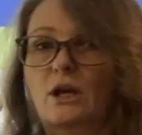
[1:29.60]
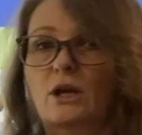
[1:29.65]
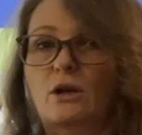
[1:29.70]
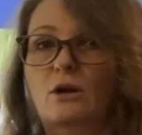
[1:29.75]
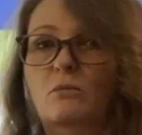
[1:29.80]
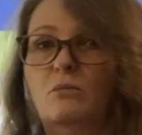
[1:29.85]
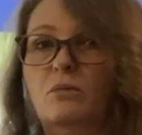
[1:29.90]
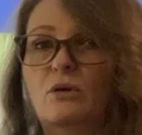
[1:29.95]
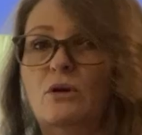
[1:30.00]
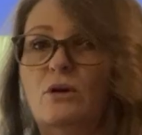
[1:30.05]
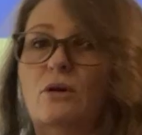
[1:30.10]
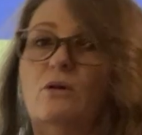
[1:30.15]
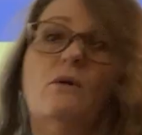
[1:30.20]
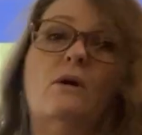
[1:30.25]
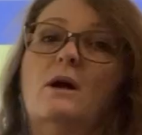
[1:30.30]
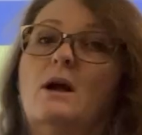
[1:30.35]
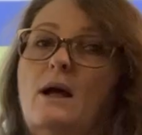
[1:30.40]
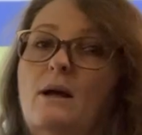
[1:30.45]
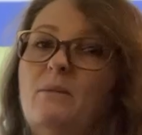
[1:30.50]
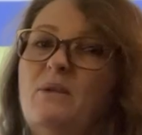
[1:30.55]
get your blue.
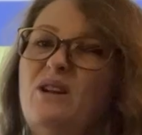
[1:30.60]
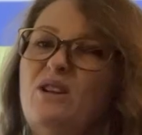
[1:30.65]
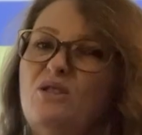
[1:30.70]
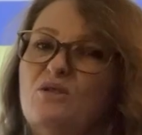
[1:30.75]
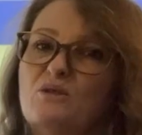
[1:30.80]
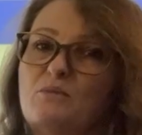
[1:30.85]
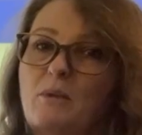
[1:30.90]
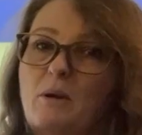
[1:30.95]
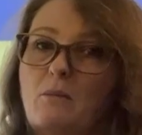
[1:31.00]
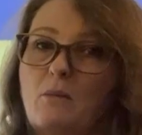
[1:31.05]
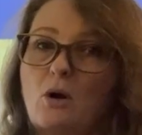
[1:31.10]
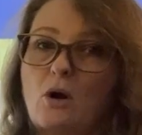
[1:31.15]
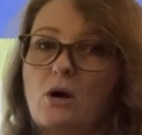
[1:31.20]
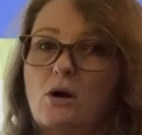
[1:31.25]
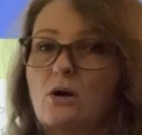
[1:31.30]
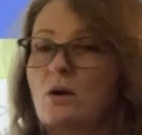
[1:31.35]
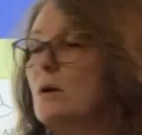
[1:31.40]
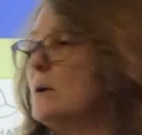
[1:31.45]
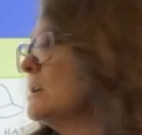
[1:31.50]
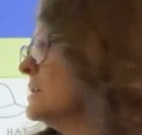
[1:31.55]
I'm gonna use my
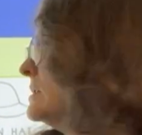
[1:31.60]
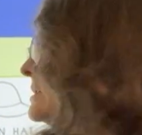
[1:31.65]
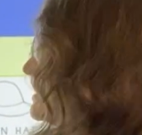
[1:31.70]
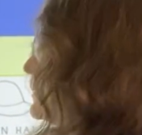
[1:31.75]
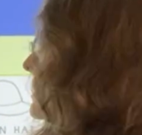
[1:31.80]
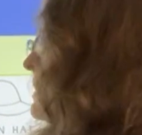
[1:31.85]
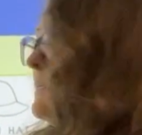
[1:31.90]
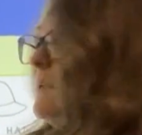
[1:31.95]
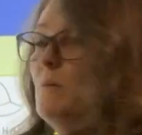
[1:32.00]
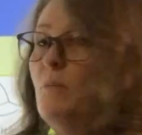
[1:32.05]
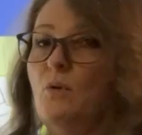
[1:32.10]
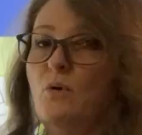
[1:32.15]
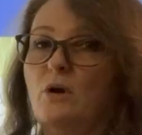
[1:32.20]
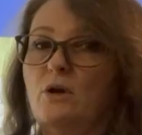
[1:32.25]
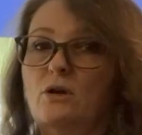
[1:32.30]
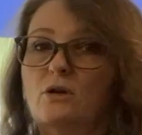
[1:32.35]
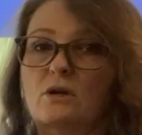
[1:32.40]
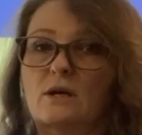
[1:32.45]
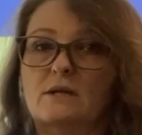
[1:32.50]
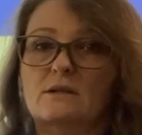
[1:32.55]
marker because it's on the
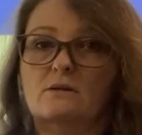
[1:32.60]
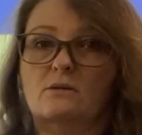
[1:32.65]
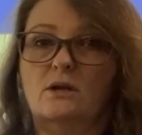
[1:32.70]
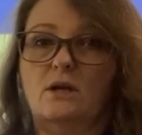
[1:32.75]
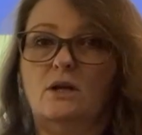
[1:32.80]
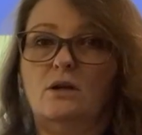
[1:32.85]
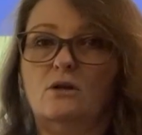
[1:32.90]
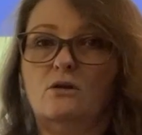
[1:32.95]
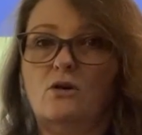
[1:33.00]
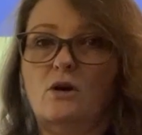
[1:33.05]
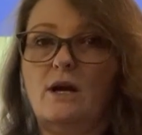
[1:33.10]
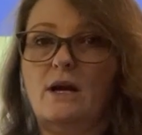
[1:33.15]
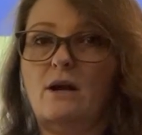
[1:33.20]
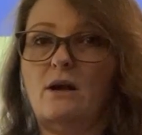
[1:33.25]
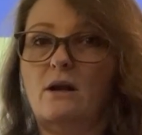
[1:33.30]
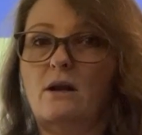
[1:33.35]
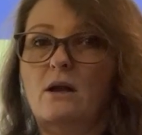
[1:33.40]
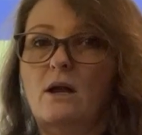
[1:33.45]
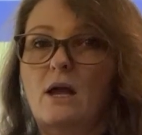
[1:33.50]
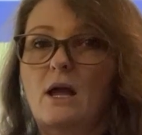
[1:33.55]
board. You guys will get your
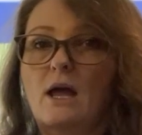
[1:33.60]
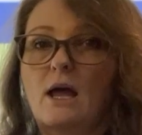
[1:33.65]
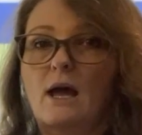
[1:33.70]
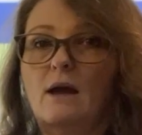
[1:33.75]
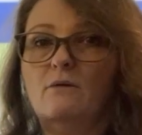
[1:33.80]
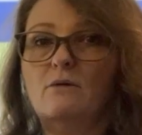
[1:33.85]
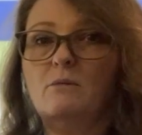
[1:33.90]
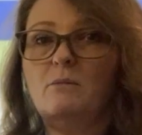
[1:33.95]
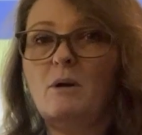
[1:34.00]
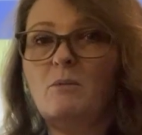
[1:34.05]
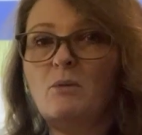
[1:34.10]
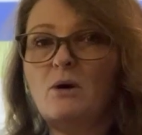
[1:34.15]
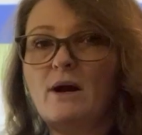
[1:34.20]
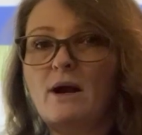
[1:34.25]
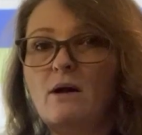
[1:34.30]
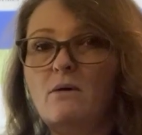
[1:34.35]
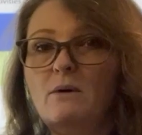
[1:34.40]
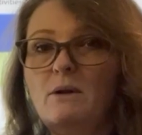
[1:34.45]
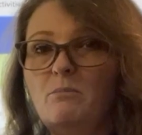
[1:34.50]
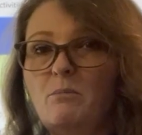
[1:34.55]
crayon. And remember
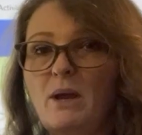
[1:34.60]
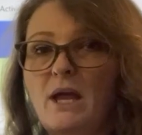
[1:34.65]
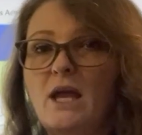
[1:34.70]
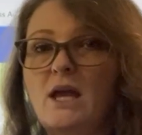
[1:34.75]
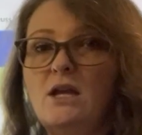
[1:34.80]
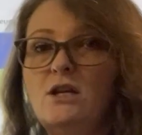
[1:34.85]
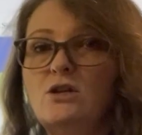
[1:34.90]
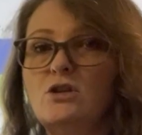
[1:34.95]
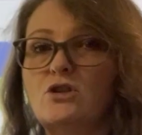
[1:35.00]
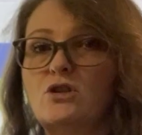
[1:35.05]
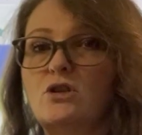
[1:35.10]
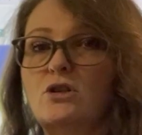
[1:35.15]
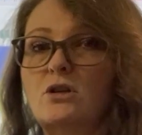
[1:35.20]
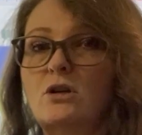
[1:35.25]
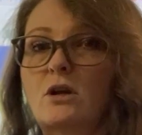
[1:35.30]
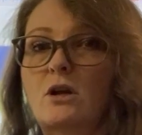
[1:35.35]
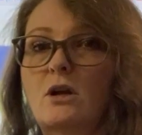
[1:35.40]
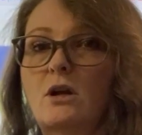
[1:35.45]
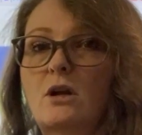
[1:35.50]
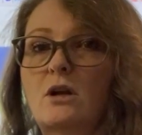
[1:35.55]
how we pinch?
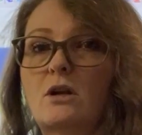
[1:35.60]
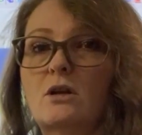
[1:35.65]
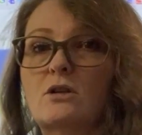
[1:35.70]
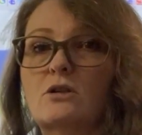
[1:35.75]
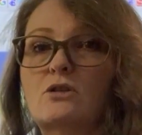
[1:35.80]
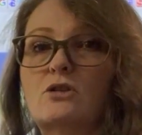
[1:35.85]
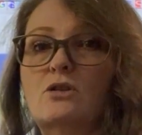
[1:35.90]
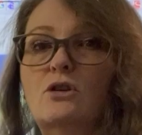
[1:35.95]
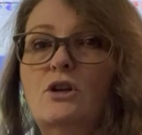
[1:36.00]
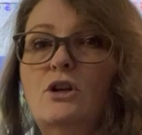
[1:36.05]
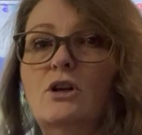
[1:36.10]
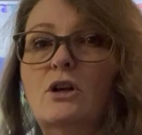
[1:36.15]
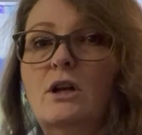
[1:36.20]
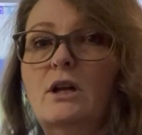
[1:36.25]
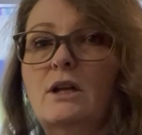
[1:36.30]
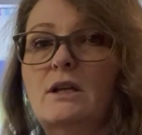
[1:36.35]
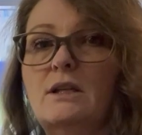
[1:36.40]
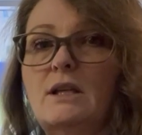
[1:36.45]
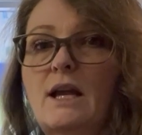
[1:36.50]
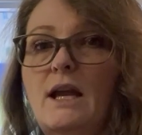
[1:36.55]
So you're
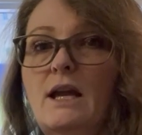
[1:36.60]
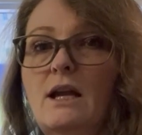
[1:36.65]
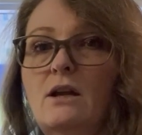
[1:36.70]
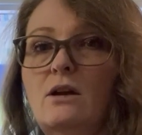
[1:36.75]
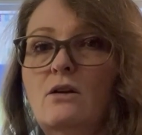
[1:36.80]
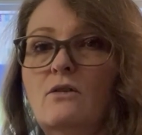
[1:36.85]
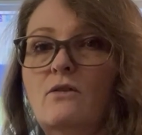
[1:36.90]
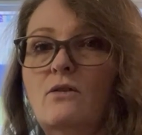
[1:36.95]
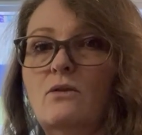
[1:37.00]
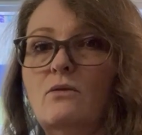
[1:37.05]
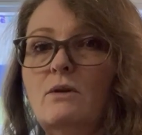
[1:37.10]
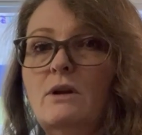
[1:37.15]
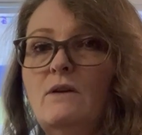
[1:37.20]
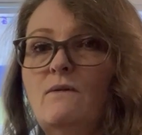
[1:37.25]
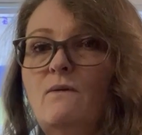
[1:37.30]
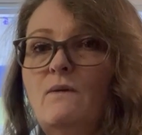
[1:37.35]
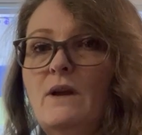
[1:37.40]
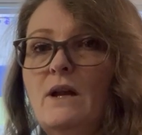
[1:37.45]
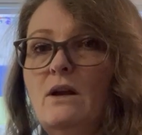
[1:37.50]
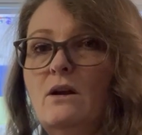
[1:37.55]
gonna take your three
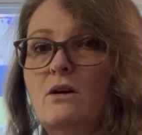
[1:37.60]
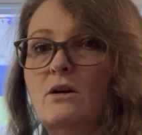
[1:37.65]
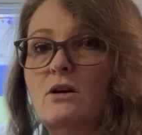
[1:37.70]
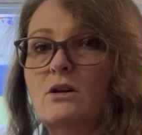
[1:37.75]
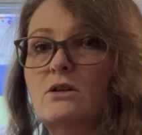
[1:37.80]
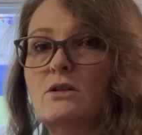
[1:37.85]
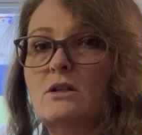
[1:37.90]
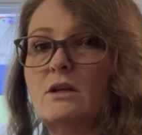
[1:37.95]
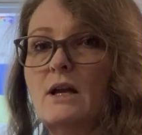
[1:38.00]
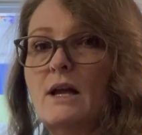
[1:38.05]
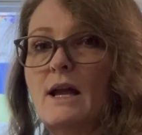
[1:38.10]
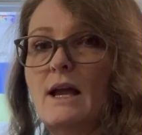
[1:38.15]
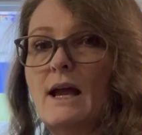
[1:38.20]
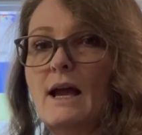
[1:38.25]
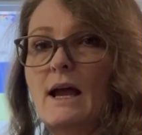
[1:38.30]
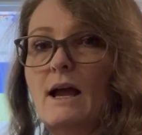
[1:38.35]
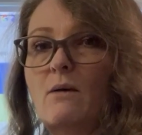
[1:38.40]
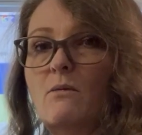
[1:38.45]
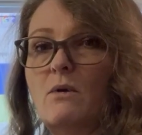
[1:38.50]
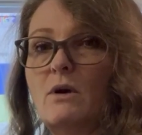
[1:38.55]
fingers
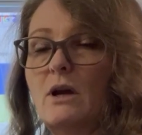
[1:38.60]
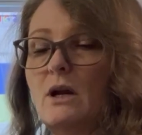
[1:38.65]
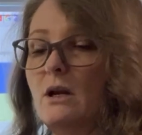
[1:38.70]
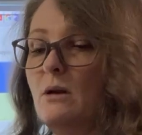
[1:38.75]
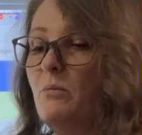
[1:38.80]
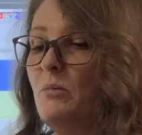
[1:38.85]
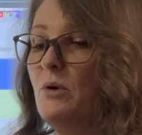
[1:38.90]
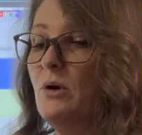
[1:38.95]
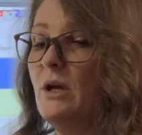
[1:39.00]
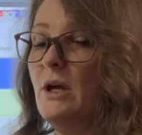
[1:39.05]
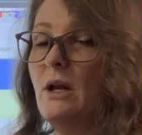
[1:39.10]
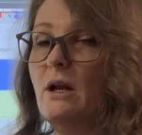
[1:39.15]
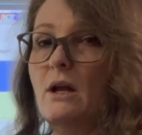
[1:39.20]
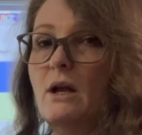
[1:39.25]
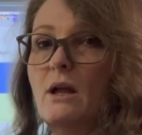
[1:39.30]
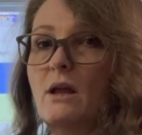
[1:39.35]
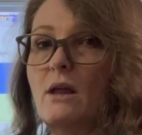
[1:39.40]
and we're gonna put